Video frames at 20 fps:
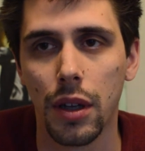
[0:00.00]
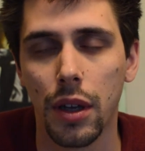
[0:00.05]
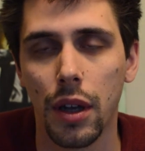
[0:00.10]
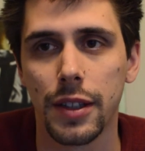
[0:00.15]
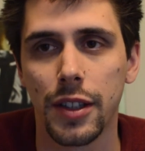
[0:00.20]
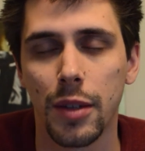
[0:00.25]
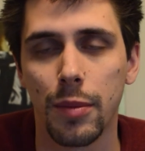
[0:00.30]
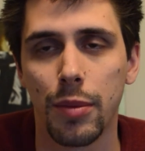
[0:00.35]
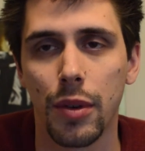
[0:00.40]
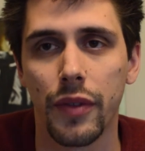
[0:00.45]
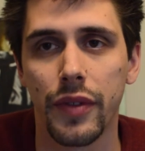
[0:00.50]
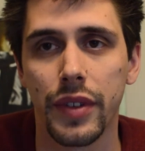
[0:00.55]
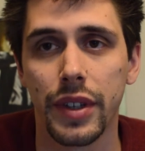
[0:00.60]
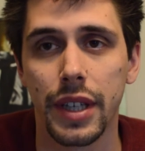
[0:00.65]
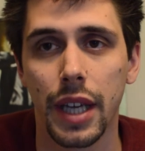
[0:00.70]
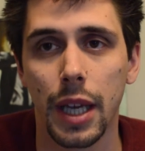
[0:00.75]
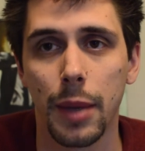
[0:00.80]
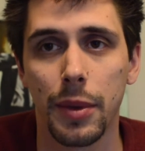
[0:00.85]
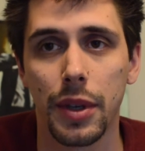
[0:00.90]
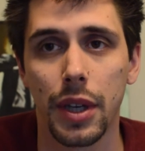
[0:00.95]
It's a perfect
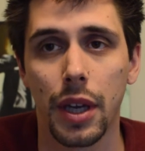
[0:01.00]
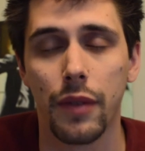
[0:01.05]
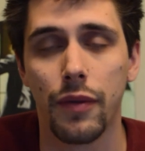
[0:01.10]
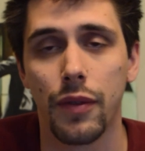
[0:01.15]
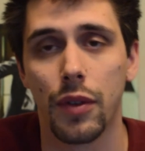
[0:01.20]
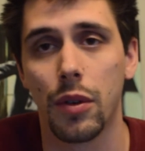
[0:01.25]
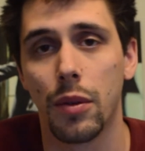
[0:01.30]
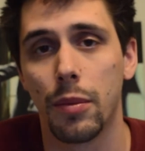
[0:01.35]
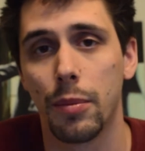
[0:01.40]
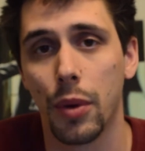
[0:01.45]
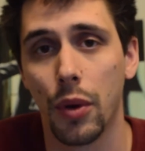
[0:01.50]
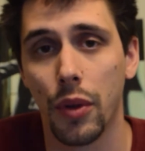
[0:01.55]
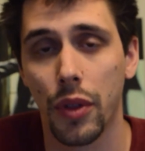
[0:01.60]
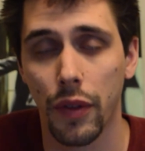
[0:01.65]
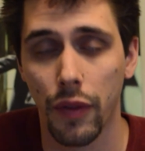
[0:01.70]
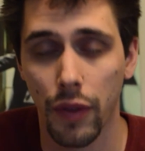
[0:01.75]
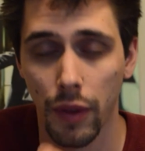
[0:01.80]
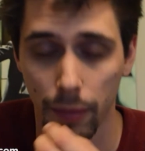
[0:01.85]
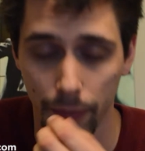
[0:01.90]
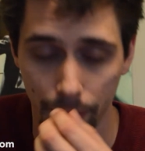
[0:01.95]
gaming headphone, both
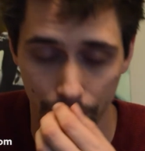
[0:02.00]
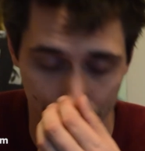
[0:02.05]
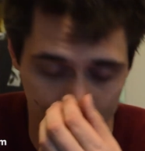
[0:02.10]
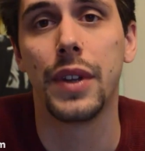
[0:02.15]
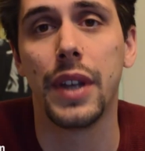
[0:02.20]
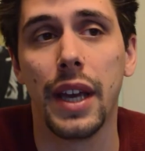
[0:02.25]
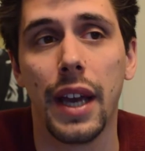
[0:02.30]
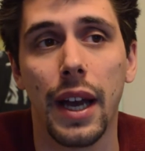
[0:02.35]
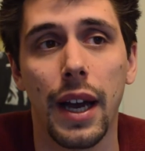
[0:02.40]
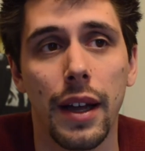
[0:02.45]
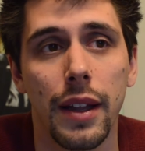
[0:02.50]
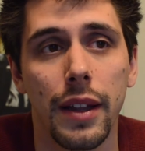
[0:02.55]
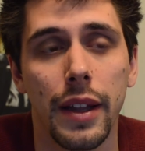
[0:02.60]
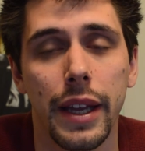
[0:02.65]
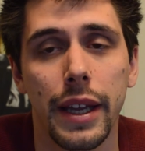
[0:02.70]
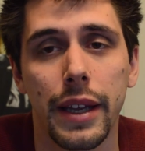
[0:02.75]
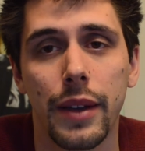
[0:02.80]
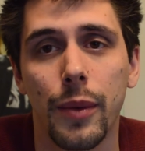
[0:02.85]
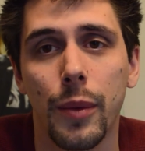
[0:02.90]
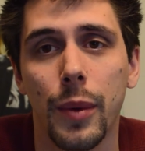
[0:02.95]
of them. Yeah,
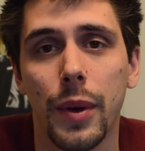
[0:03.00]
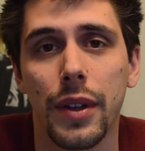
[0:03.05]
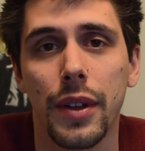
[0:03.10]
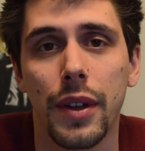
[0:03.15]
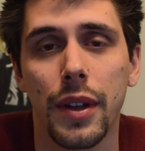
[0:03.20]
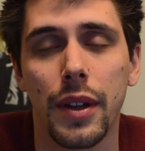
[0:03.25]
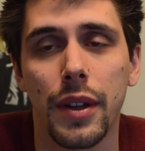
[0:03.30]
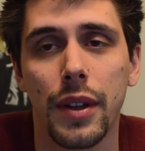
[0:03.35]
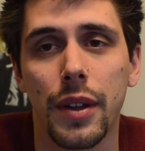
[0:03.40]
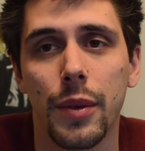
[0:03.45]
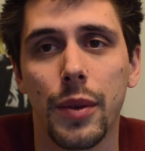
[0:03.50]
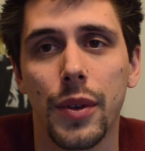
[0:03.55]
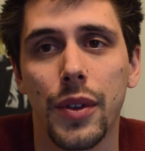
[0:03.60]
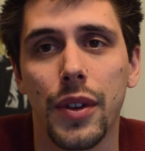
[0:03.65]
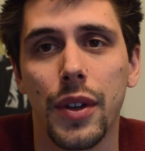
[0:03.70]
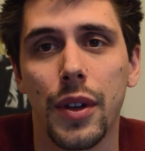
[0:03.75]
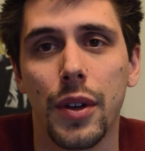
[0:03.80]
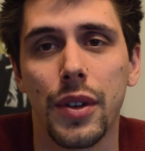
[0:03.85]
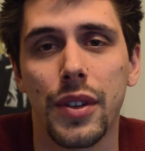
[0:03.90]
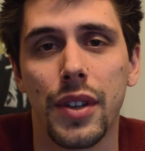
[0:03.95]
like there
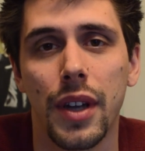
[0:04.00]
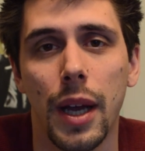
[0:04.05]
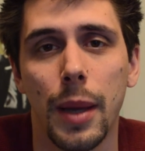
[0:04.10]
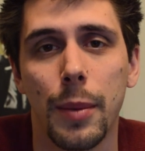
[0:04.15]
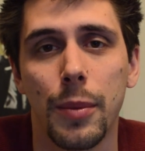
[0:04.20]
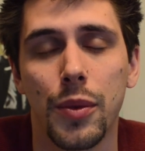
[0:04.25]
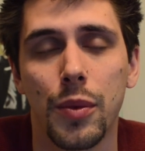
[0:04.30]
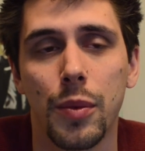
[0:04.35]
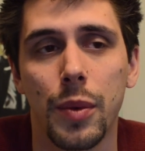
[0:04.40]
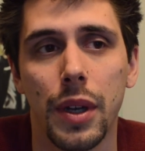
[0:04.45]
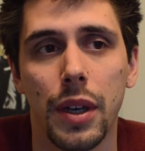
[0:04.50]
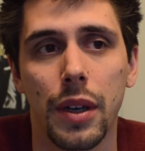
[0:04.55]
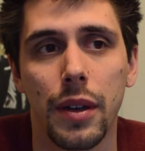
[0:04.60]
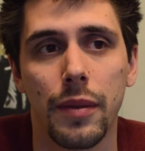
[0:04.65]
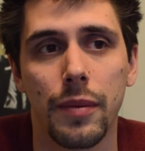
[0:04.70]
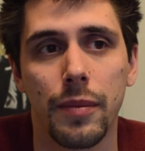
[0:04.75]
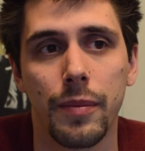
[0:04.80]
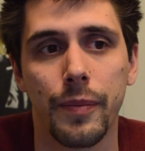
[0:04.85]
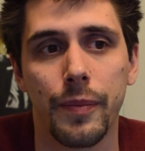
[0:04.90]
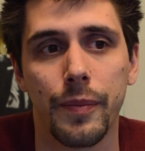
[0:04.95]
were times when
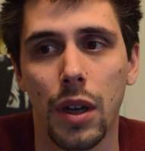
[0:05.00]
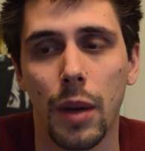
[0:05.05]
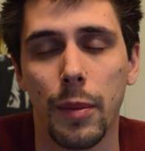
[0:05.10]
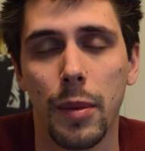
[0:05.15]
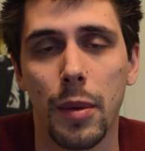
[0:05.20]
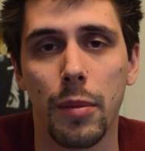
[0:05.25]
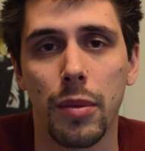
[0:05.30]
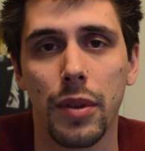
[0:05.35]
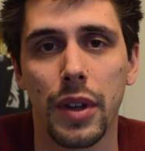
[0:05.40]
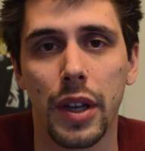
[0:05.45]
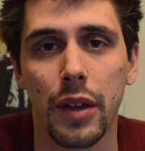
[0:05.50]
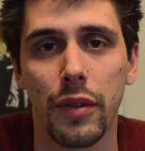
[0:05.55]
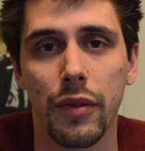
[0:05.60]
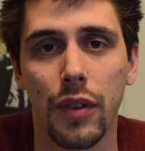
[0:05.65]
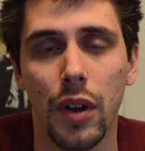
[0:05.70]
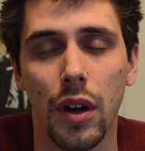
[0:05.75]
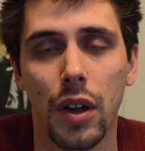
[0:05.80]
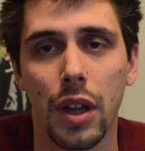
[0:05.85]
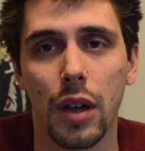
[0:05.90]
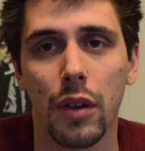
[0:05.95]
I've been playing
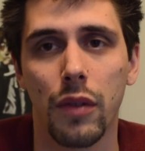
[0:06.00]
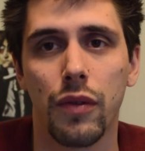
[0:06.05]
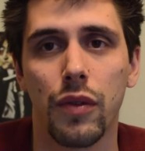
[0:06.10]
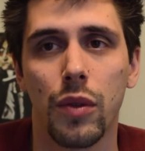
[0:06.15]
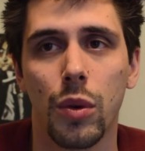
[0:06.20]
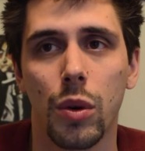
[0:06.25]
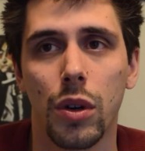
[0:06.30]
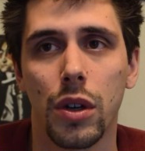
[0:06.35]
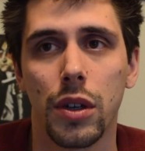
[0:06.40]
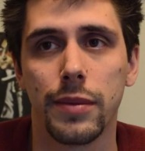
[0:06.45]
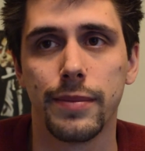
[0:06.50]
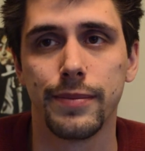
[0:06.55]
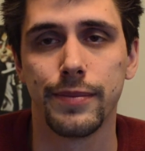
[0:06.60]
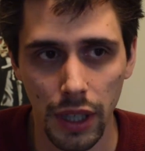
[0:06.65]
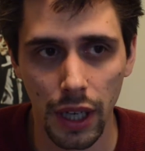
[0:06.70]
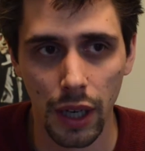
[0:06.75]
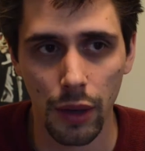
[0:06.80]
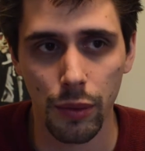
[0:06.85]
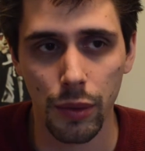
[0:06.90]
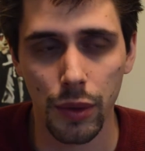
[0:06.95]
Fallout 4
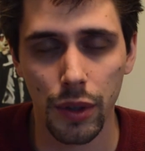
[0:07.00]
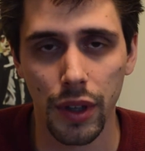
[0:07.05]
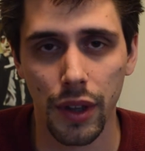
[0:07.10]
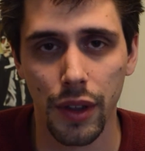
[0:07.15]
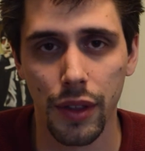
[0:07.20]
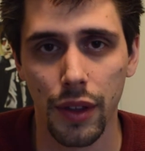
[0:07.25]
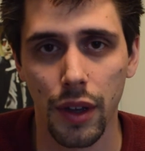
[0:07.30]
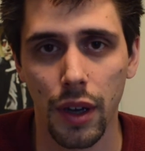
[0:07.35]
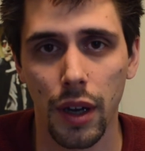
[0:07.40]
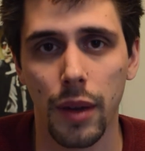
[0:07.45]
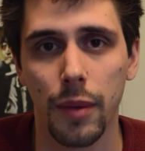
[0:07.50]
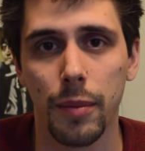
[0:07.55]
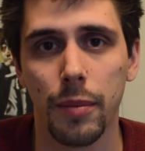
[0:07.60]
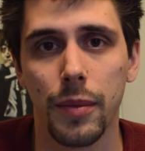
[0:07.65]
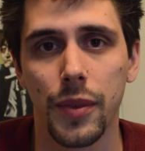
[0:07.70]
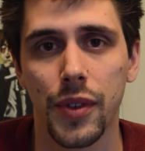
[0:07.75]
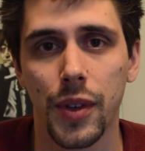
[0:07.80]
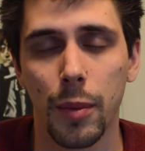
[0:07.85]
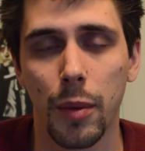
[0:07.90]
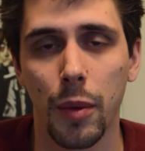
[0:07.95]
and I really thought
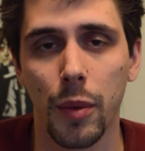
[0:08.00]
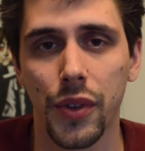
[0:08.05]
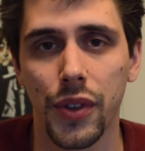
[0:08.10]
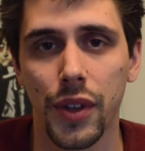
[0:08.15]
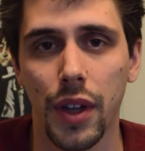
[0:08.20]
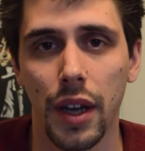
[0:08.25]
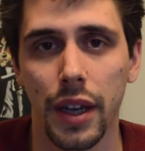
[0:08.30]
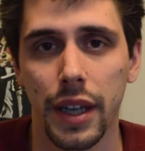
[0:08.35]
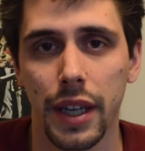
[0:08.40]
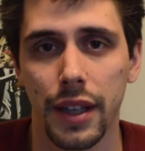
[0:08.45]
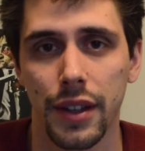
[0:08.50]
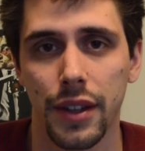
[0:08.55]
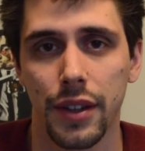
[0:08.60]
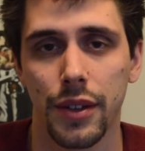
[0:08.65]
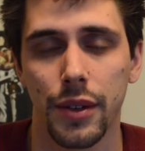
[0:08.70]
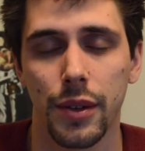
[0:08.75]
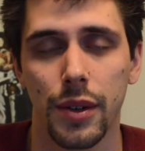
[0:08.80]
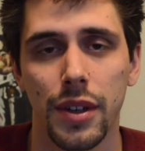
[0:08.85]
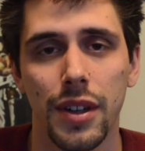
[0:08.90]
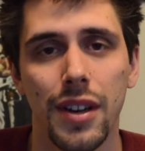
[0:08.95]
someone was knocking at the
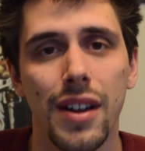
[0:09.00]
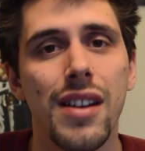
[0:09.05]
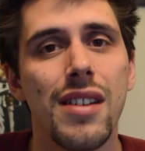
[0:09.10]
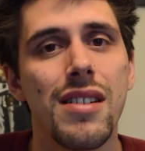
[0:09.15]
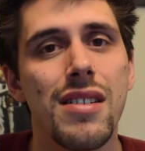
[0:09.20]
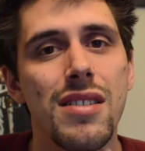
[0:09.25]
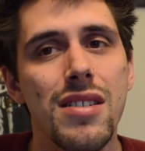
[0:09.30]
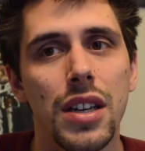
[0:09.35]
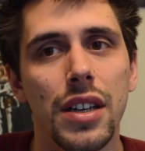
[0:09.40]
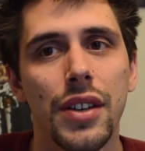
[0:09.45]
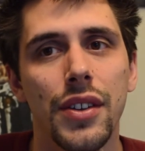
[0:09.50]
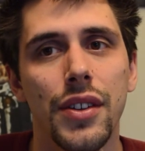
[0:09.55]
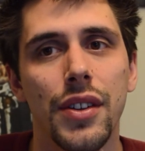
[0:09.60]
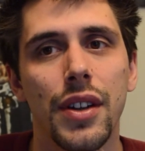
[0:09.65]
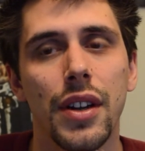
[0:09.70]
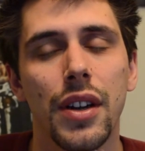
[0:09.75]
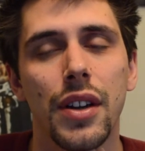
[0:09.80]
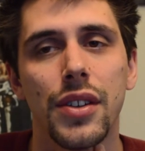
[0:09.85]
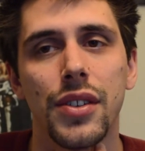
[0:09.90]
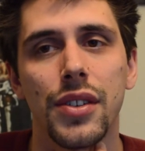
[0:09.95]
door, because
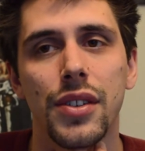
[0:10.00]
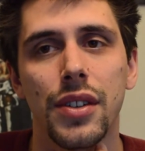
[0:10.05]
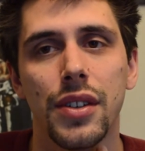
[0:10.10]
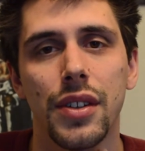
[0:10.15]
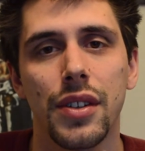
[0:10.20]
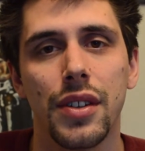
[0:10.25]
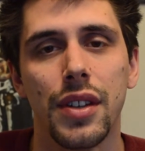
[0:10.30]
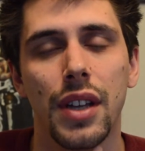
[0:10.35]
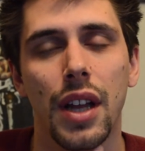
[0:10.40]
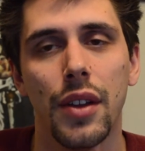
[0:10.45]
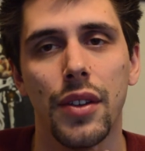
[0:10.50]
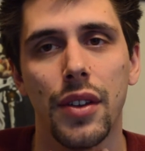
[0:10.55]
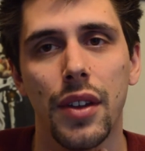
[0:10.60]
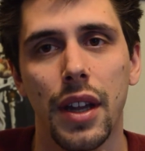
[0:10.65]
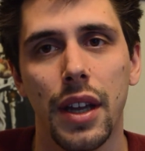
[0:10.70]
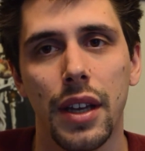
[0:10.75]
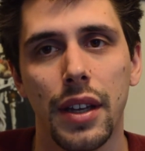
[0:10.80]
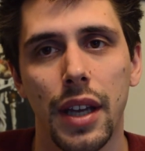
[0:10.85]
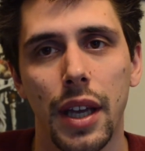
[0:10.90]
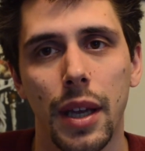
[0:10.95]
there are certain sounds in
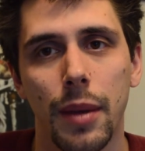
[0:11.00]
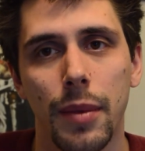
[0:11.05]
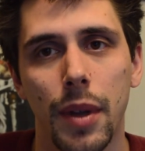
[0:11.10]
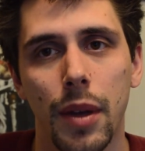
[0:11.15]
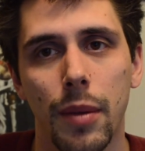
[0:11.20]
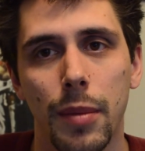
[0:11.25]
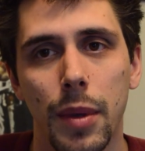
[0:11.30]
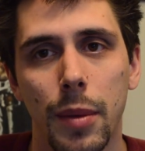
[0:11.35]
that game that